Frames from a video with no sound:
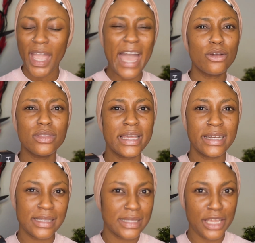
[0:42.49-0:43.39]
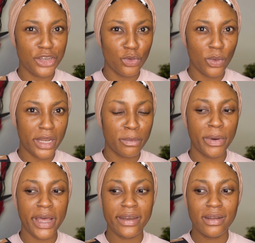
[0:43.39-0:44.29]
I don't think this is the new one,
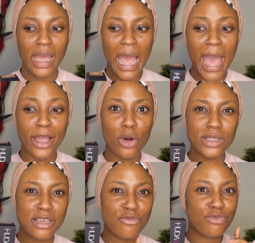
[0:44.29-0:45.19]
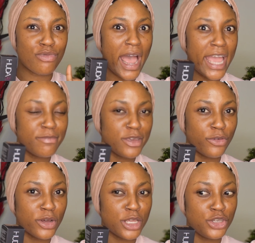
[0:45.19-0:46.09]
but I got it right
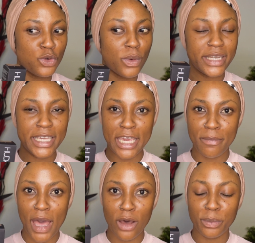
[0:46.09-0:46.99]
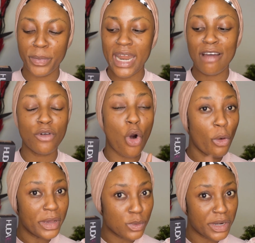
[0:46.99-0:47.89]
before the new one came out. But I've
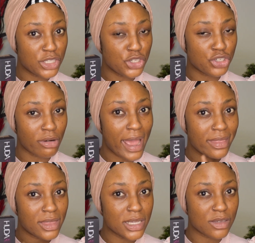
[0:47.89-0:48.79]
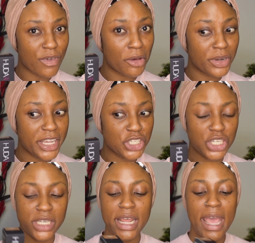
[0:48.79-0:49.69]
always wanted to try this
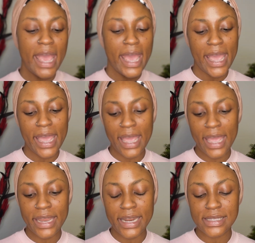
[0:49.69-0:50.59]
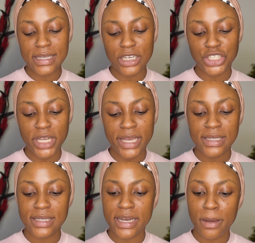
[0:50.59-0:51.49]
foundation, and it's in the shade
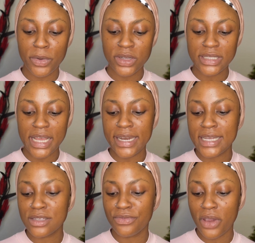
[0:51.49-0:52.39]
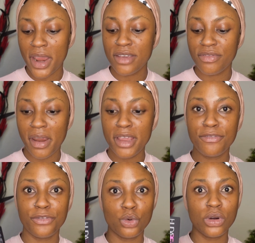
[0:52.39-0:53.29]
cinnamon and it's very, very
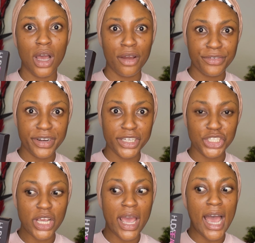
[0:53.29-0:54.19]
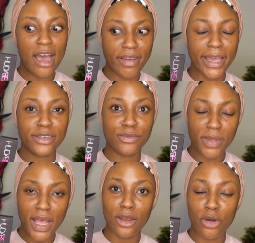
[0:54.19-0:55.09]
full coverage. I've heard
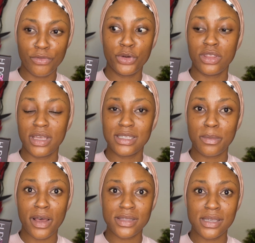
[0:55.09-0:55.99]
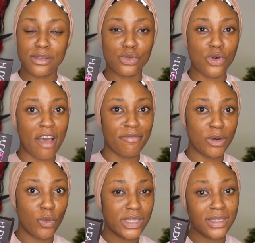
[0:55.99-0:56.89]
a lot of good things about it, so I've
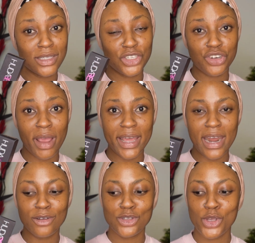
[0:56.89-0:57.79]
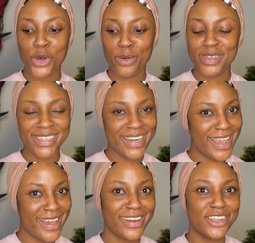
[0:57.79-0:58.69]
been wanting to try it out. So
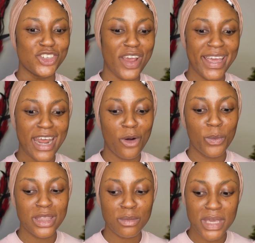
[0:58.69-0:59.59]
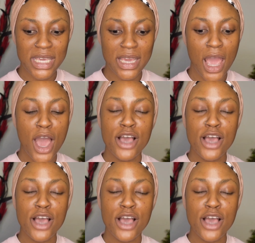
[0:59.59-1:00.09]
today you're gonna try it out with me.